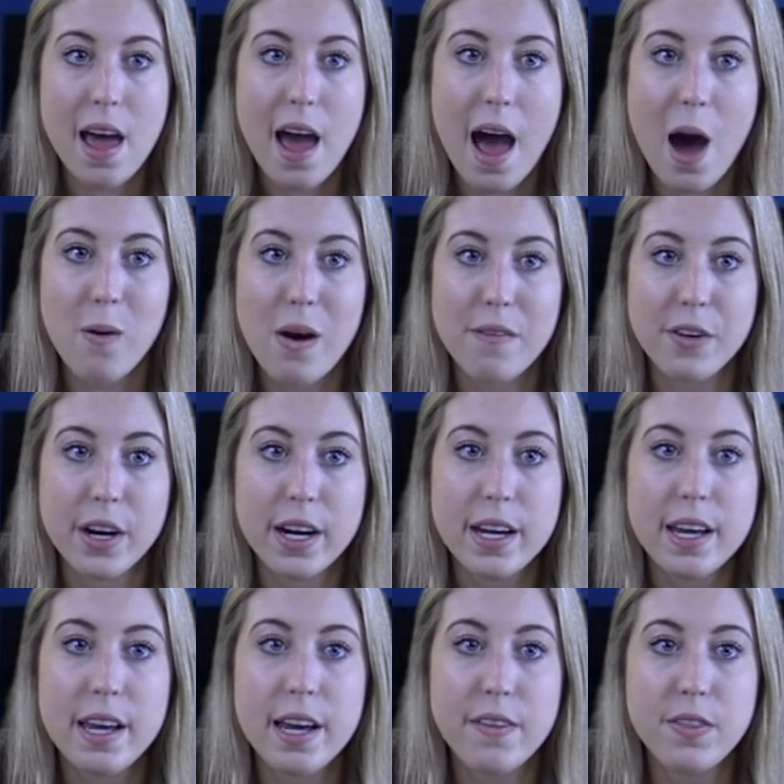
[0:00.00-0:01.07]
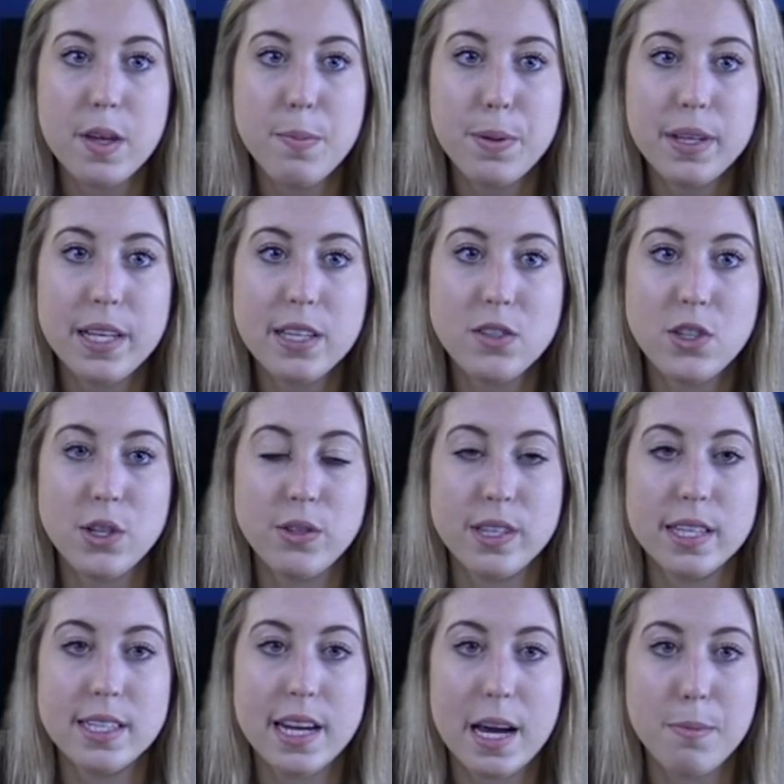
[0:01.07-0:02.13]
However, if the police choose
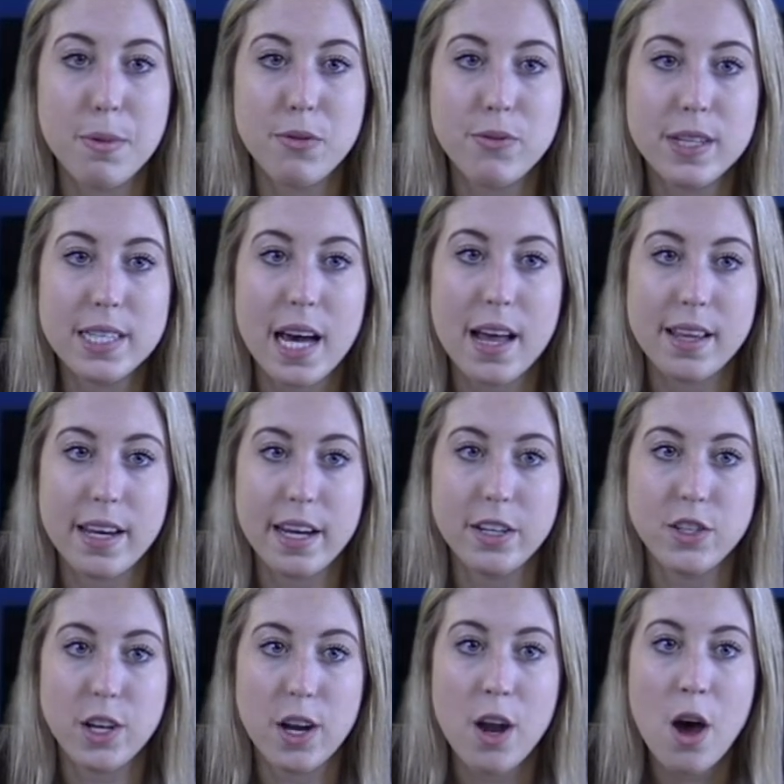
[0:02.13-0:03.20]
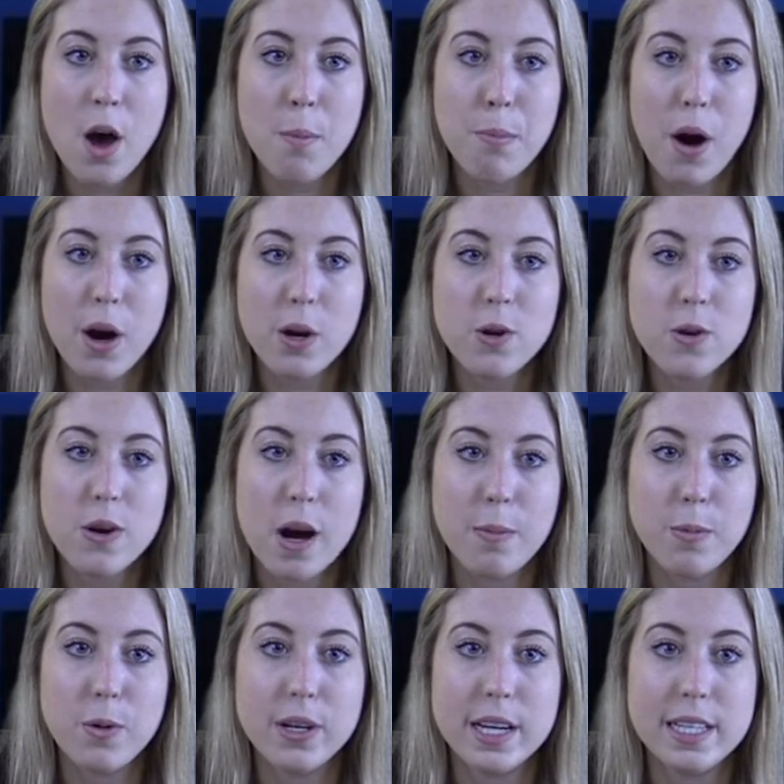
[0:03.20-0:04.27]
this type of retaliation, Boko
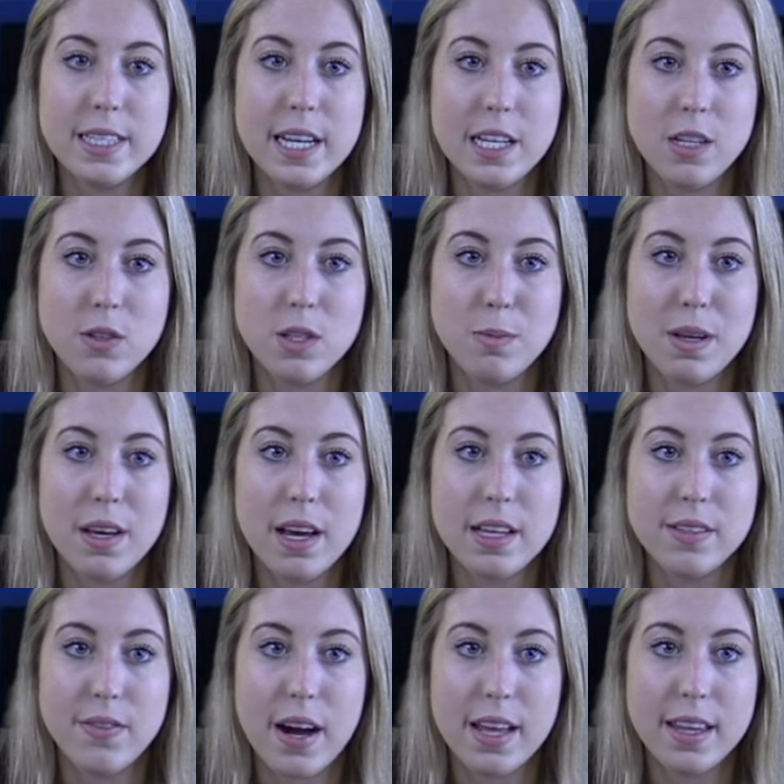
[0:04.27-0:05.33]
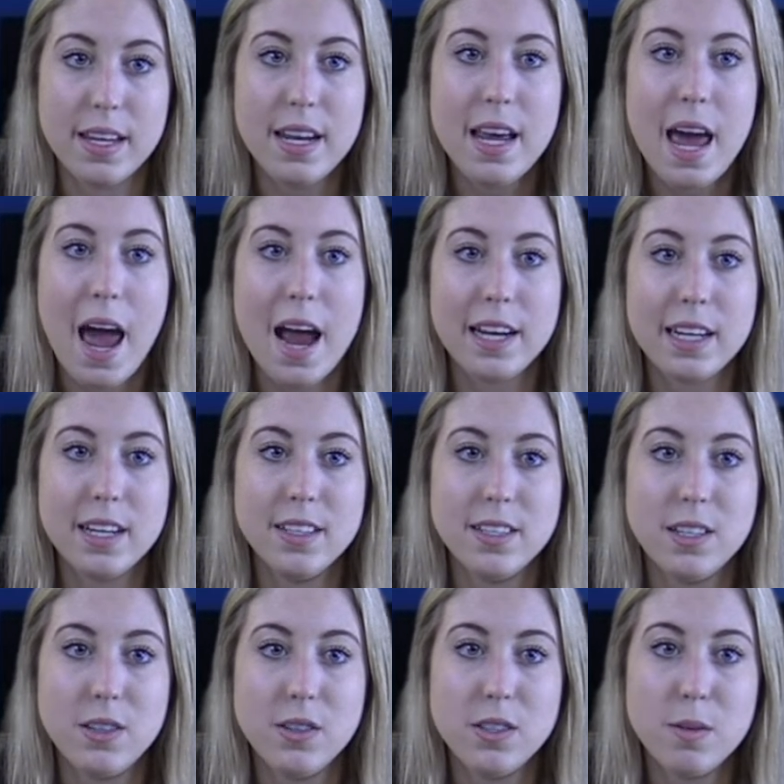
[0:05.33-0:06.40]
Haram will continue to be as violent and
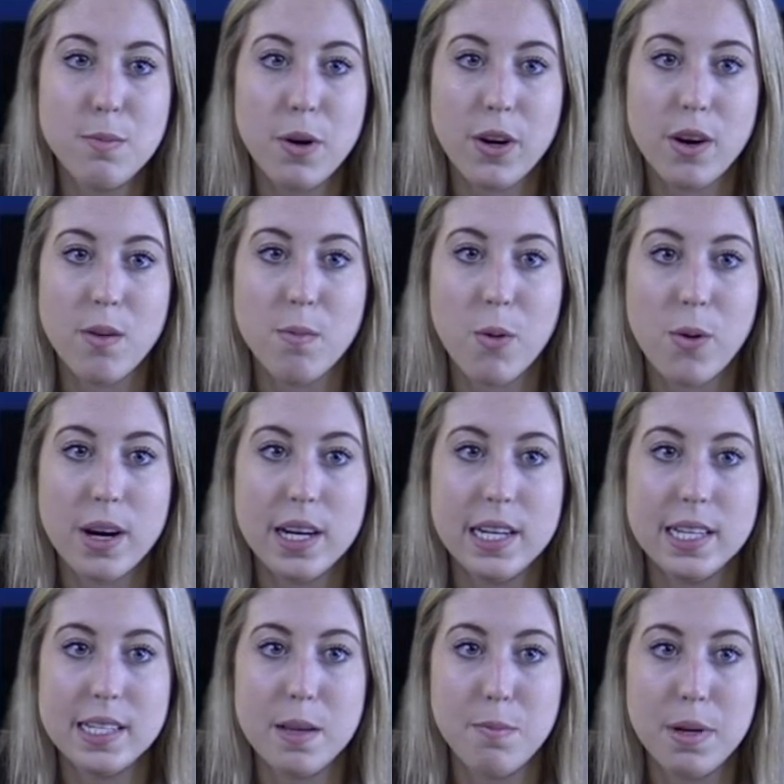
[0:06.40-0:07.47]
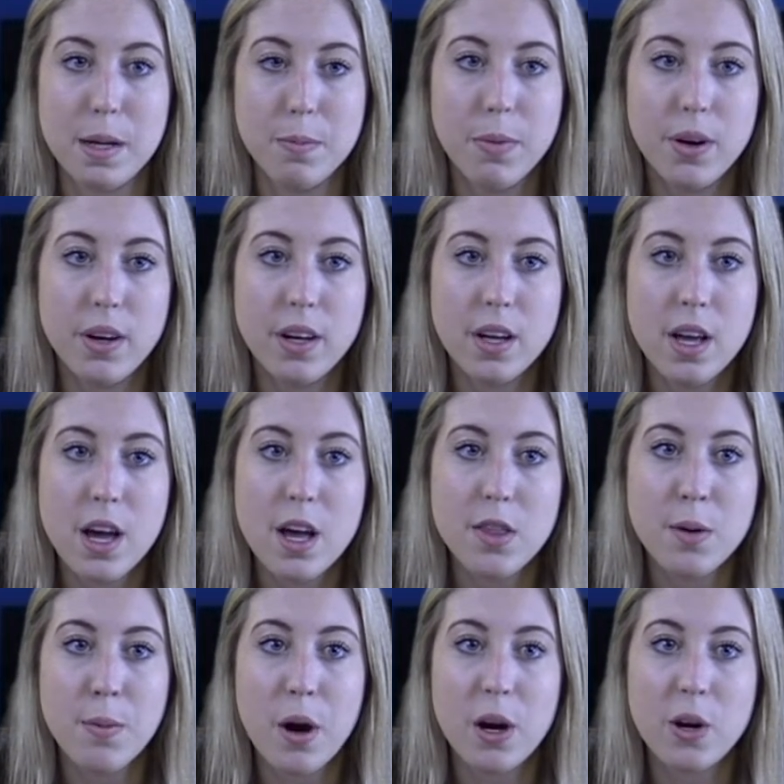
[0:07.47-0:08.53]
continue to murder more innocent people.
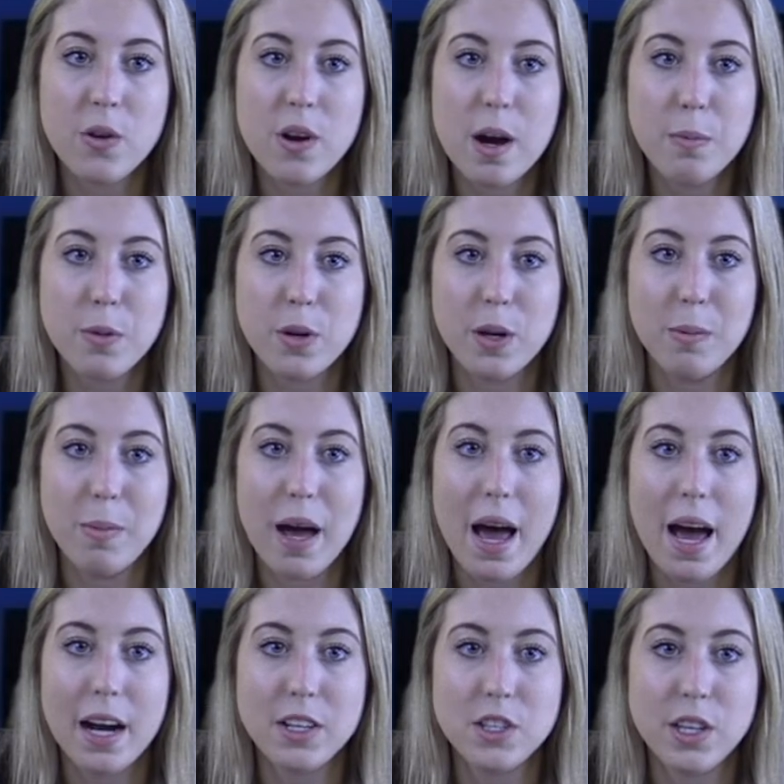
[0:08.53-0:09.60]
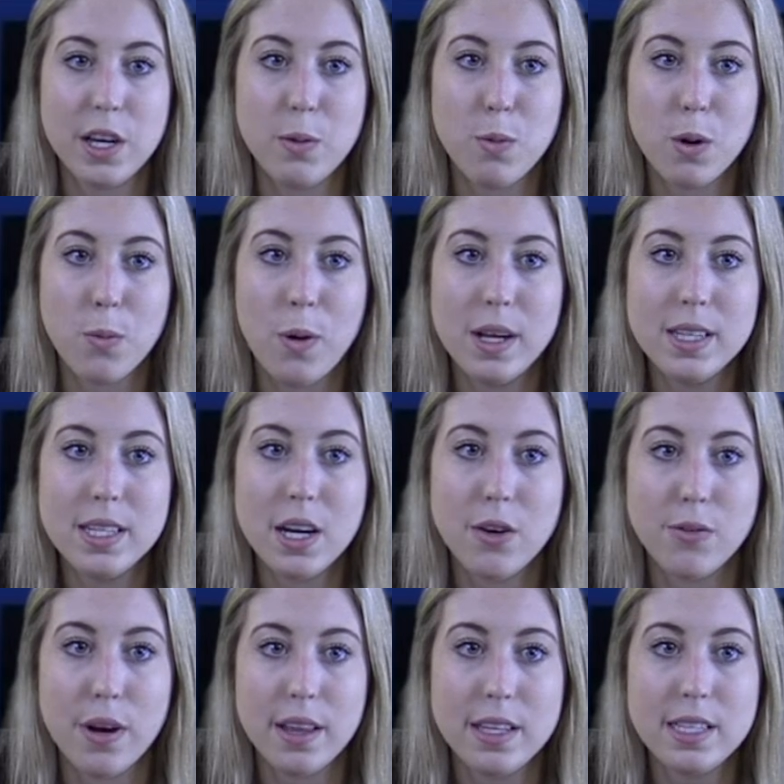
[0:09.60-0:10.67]
The Boko Haram group actually were once a
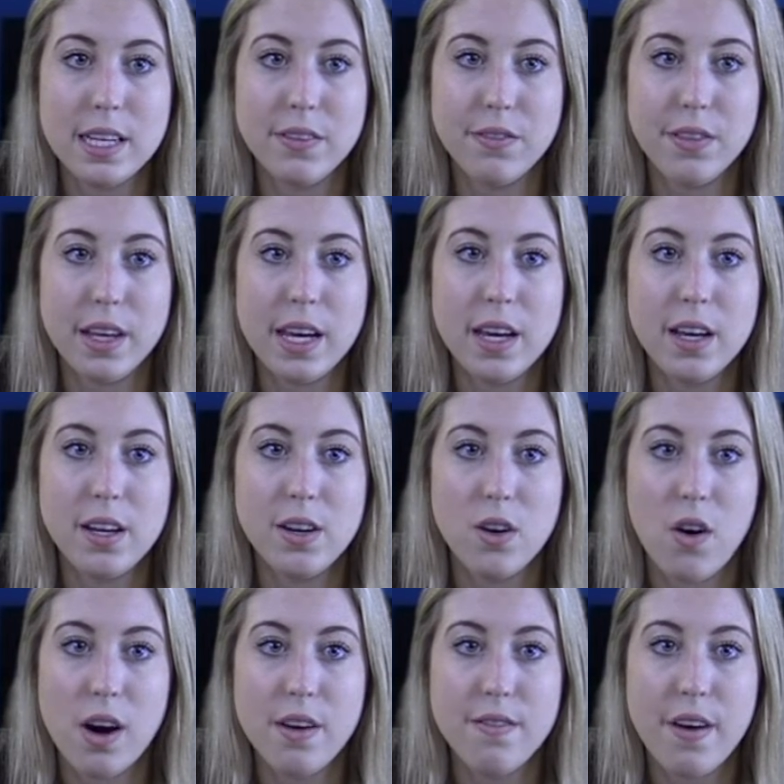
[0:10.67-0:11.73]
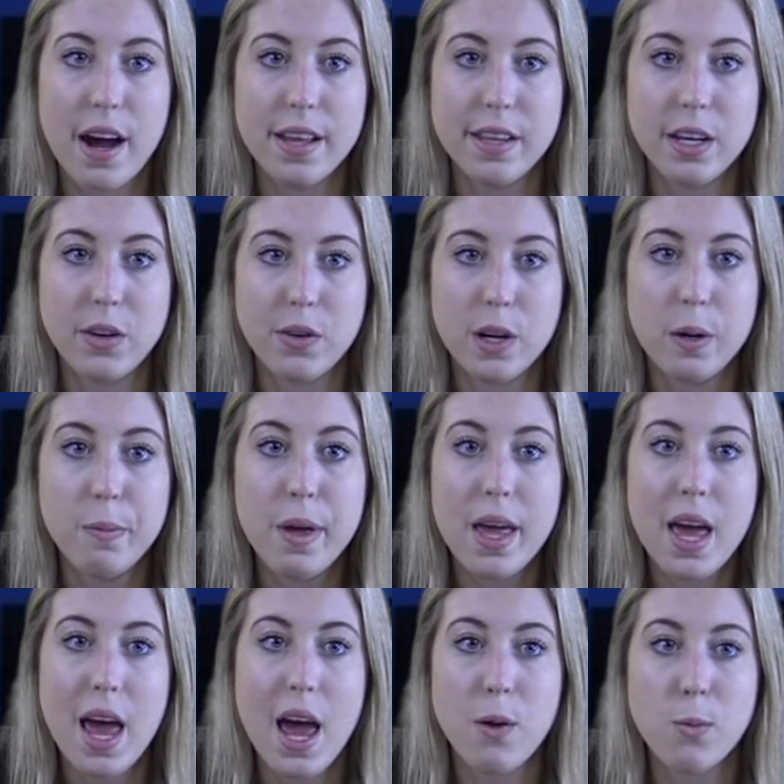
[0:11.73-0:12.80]
relatively non-violent group
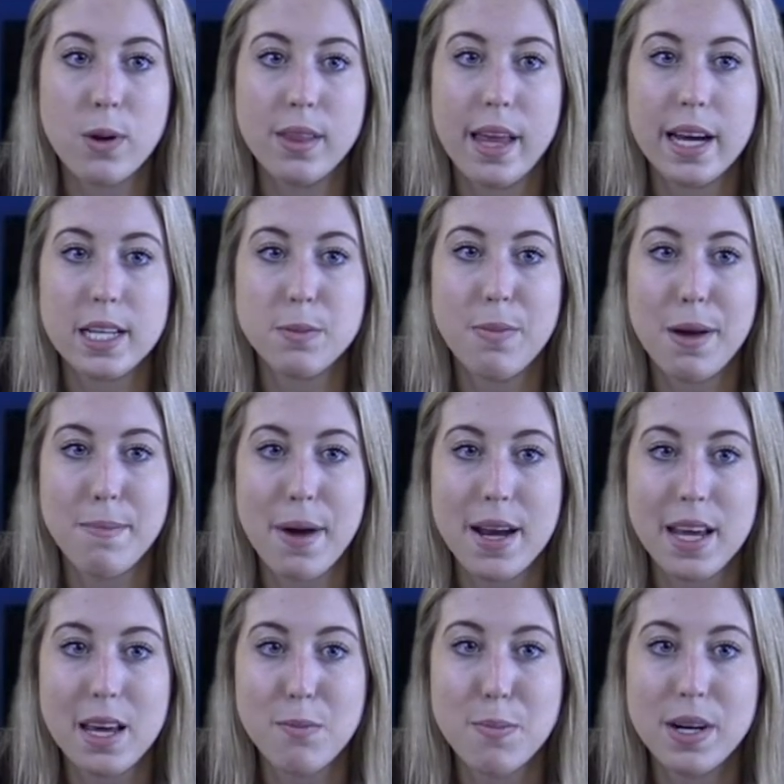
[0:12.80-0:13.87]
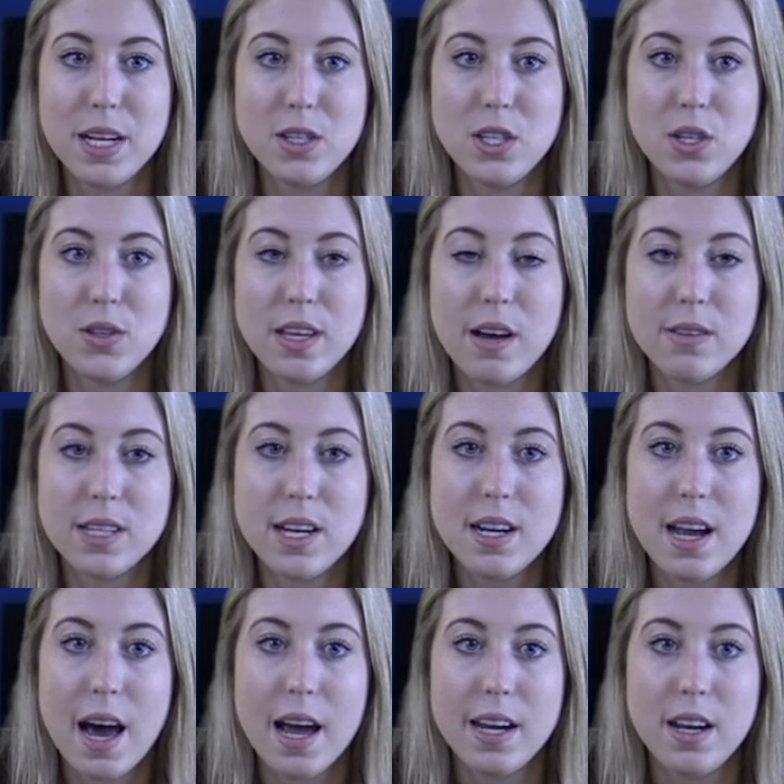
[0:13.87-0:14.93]
and were liked by many, but in
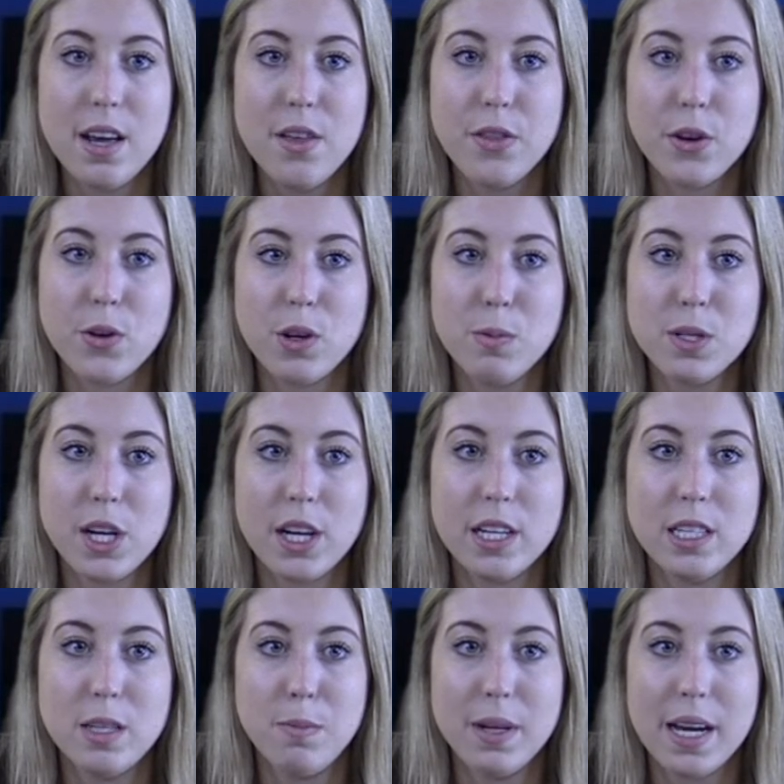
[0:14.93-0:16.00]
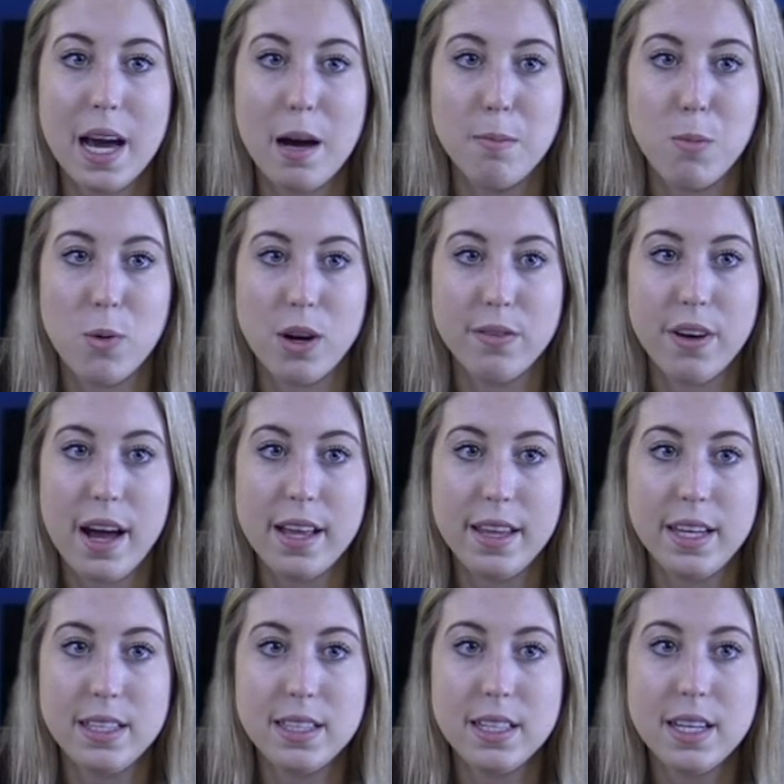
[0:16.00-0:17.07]
2009, the group started to become more
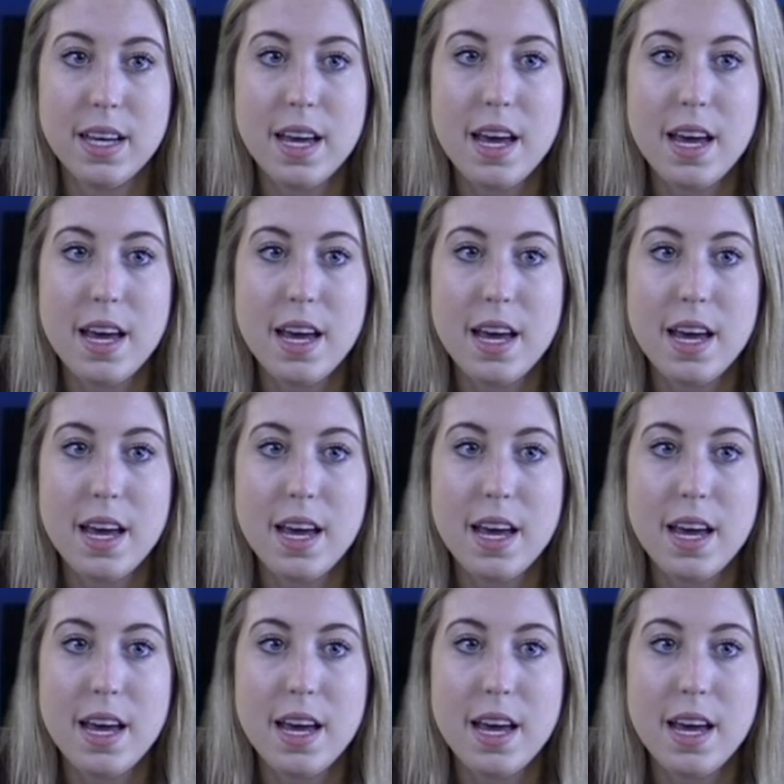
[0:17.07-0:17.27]
violent.